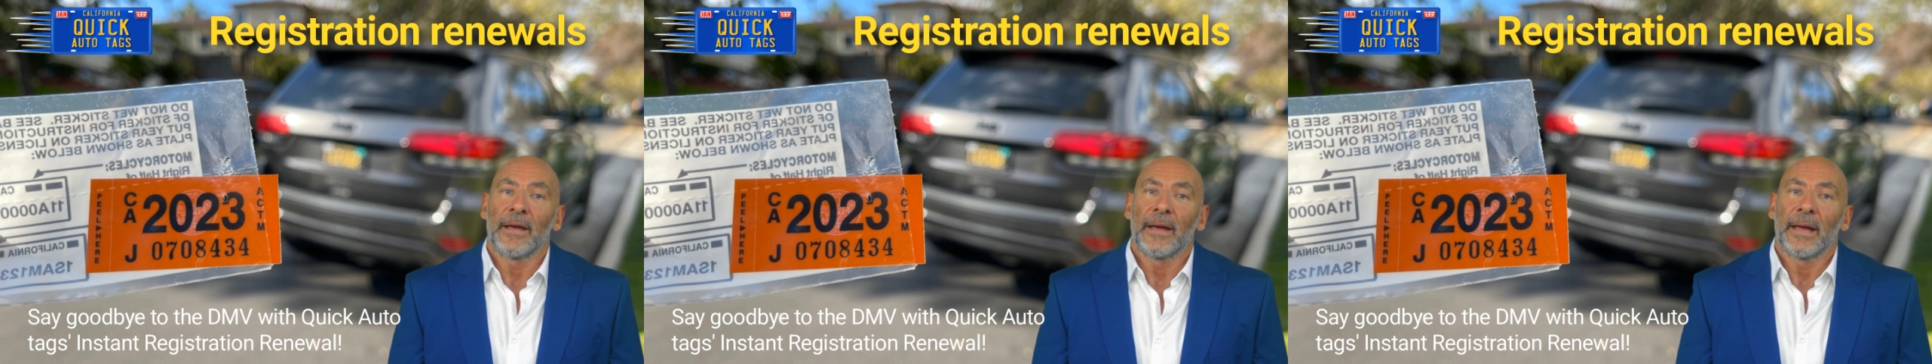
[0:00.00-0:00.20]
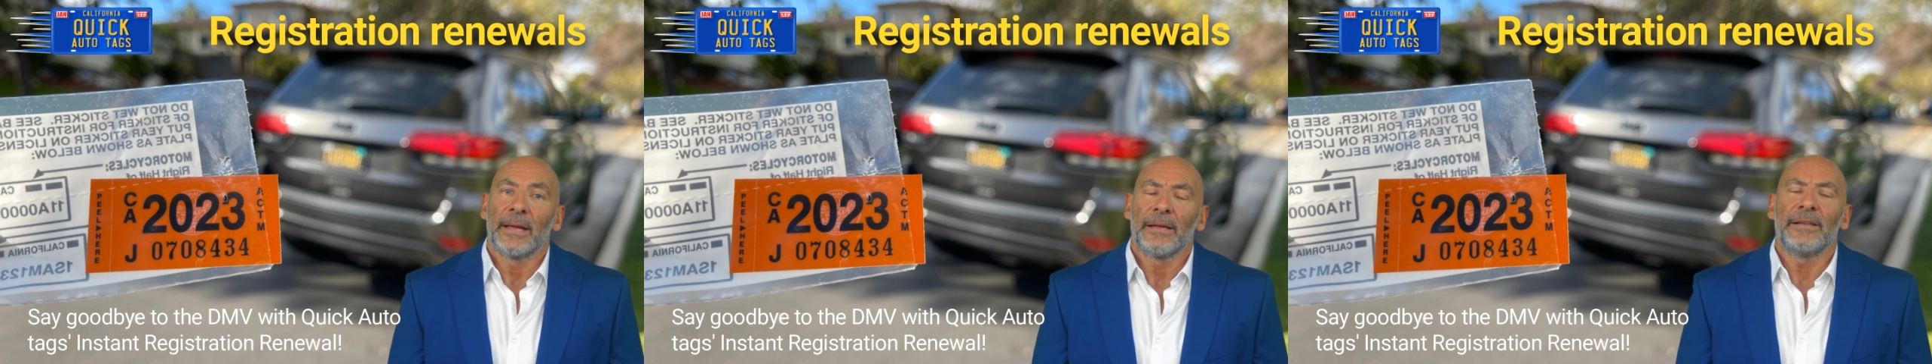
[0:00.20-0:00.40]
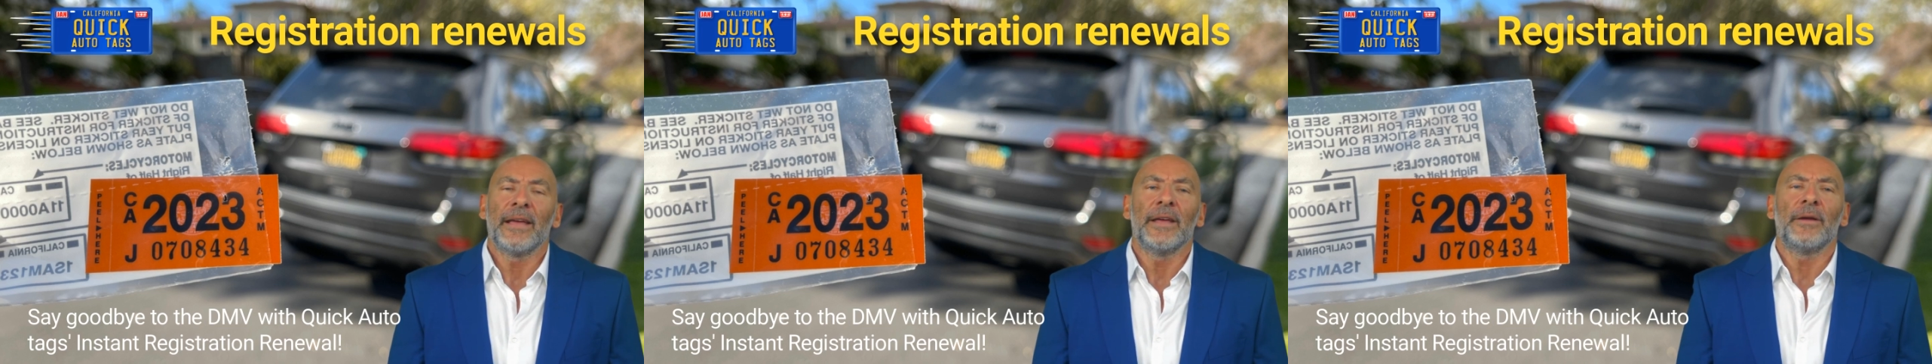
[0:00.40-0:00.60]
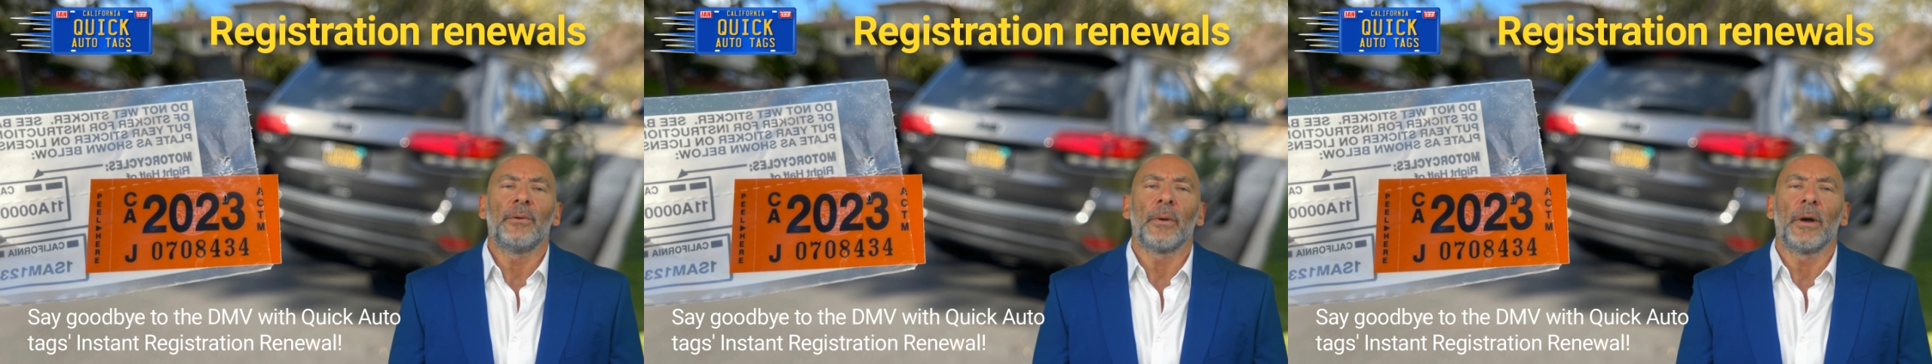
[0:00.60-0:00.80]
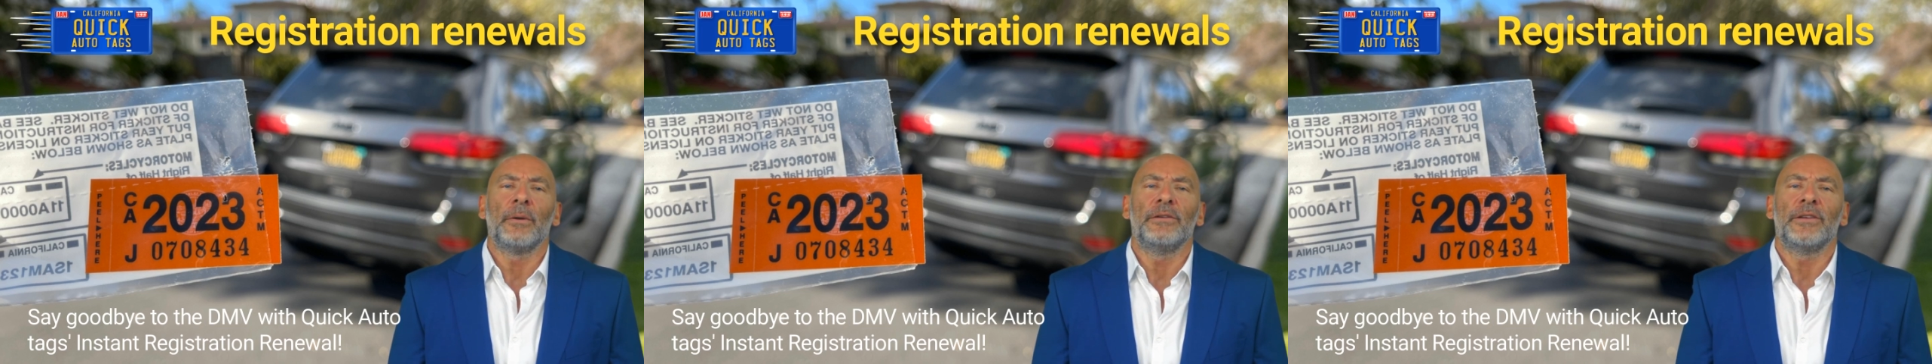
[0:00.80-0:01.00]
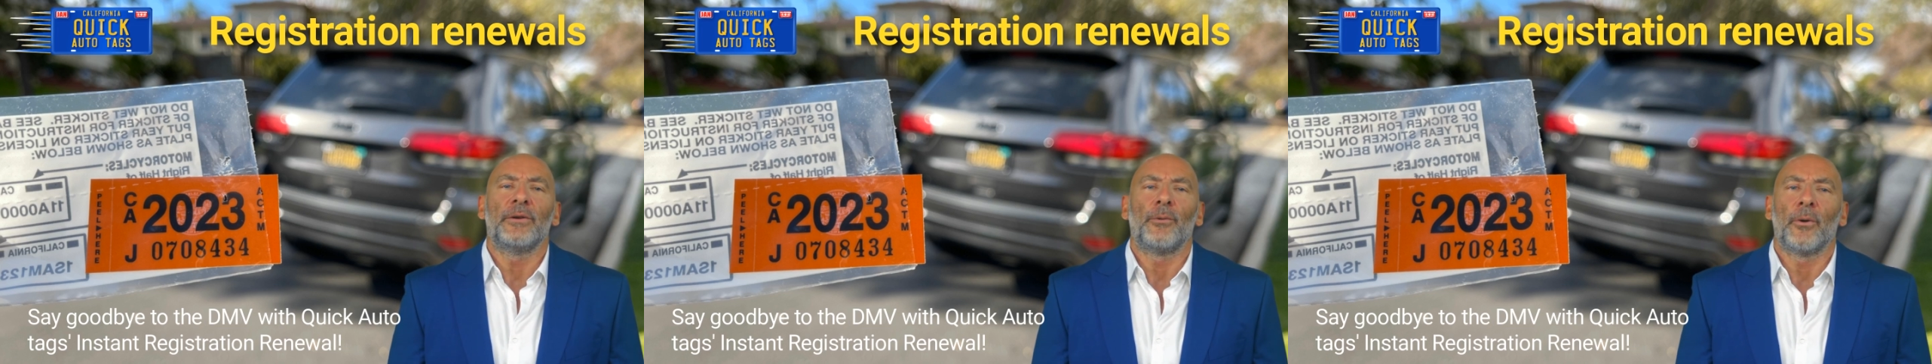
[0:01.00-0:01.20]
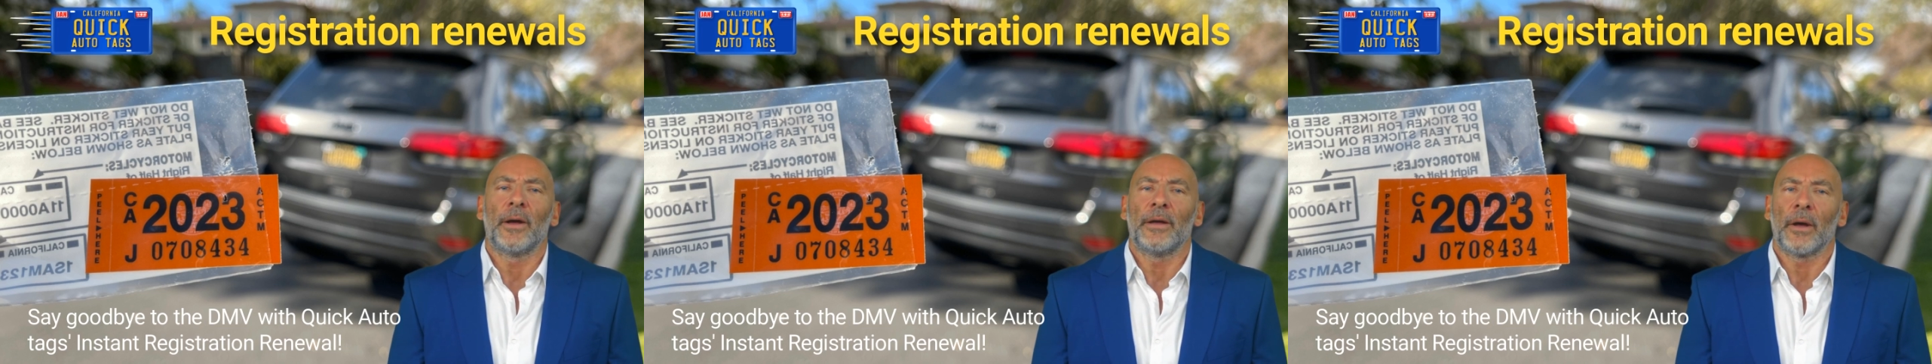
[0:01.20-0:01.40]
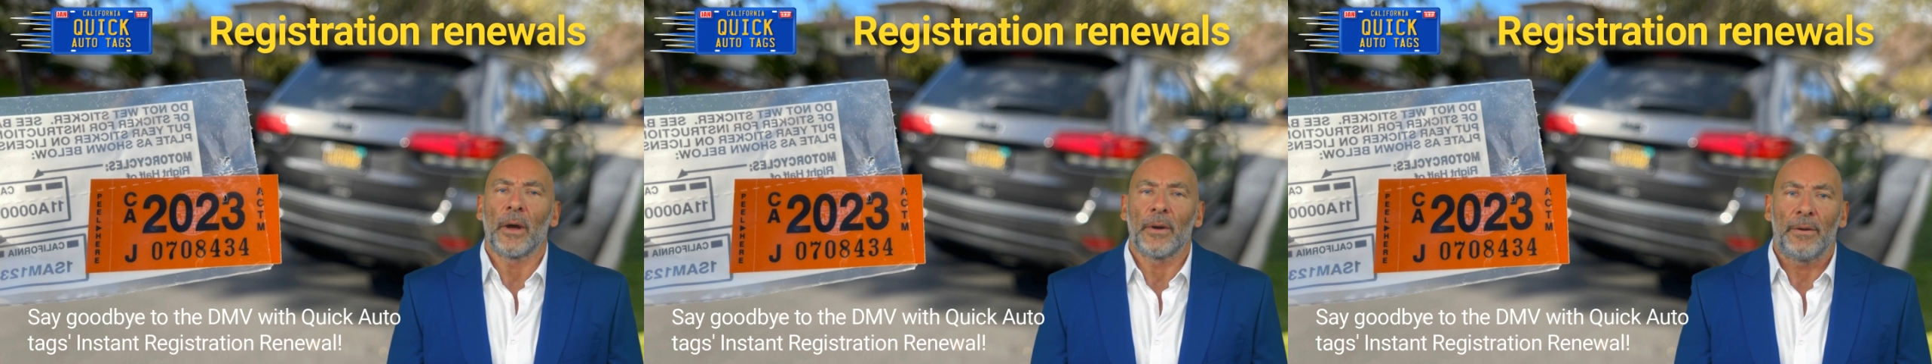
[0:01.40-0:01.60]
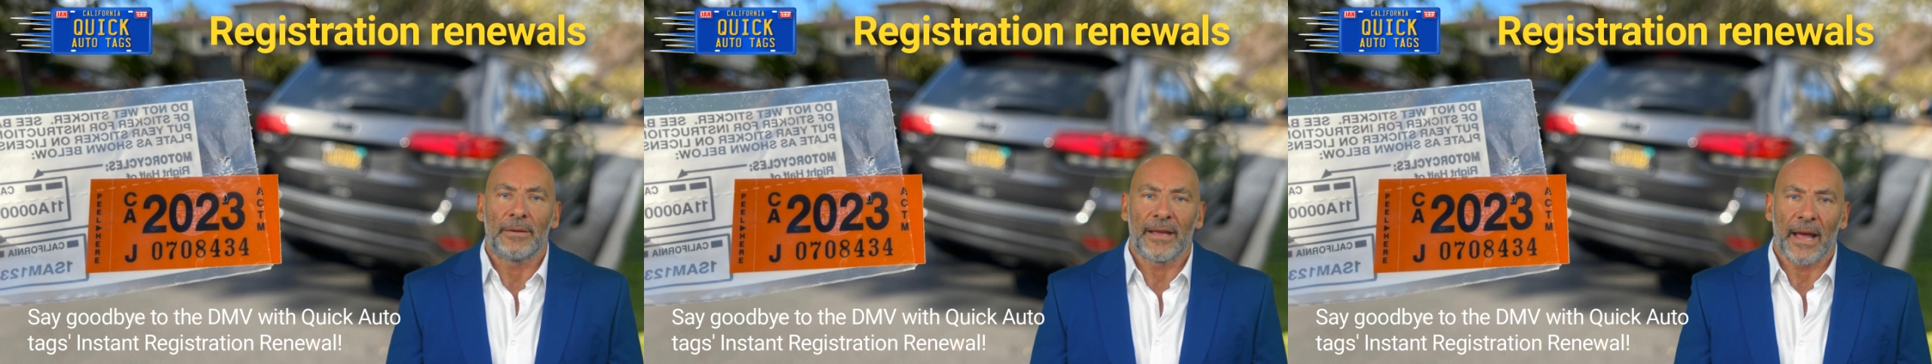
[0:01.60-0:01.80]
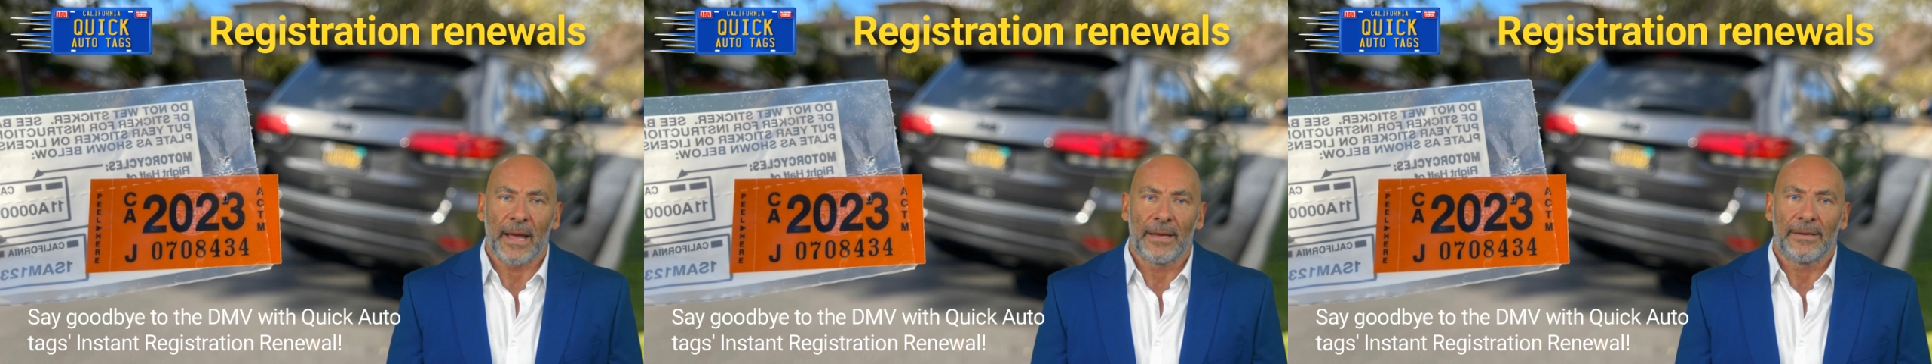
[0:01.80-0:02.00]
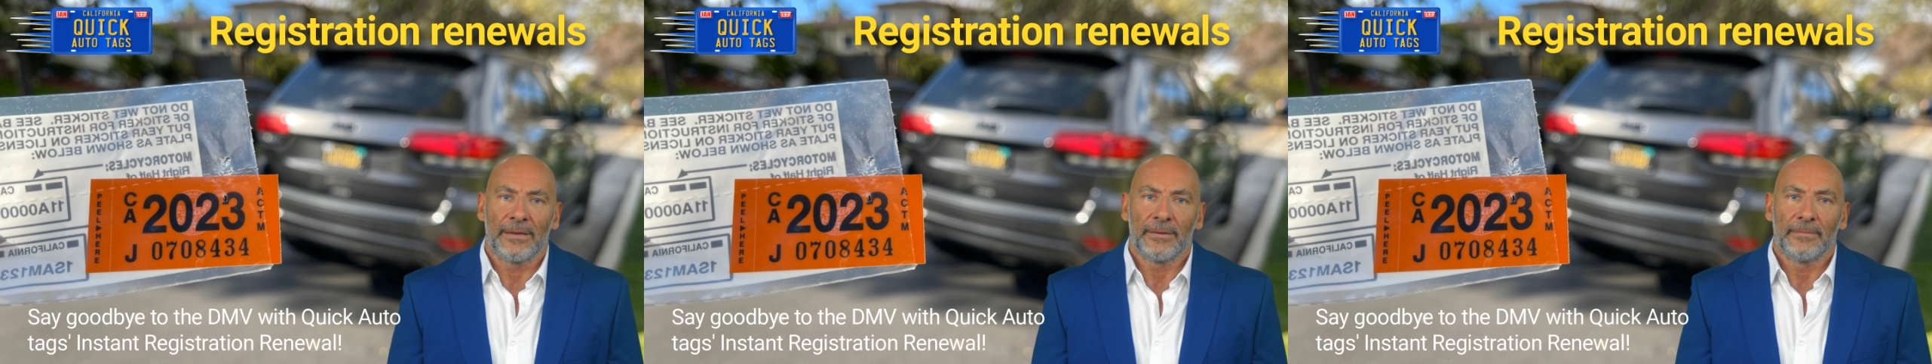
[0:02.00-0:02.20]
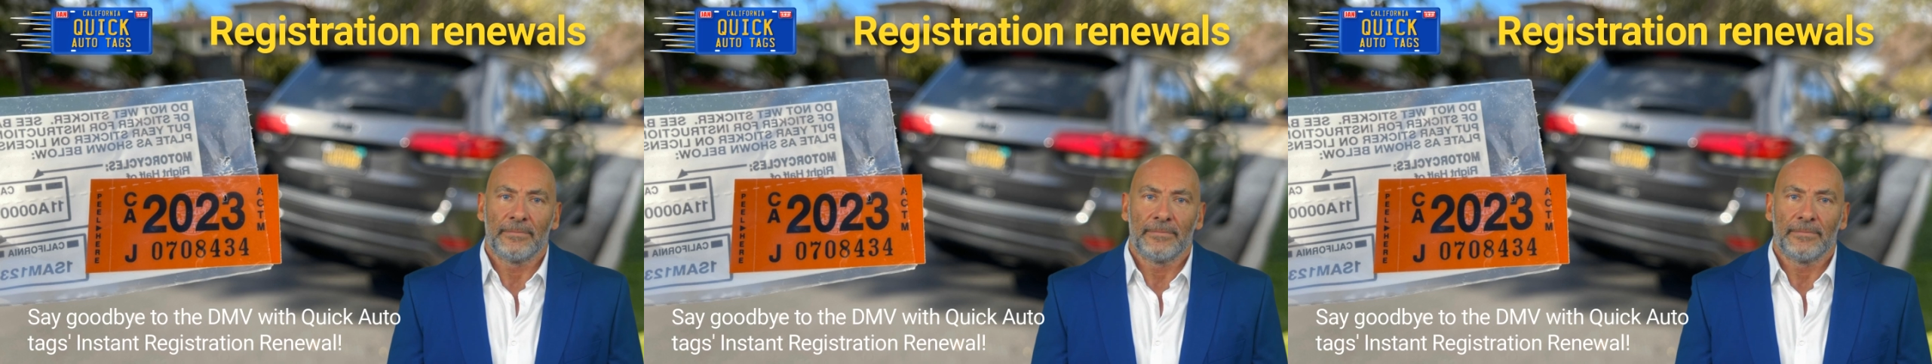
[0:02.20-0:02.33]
and say hello to Quick Auto Tags.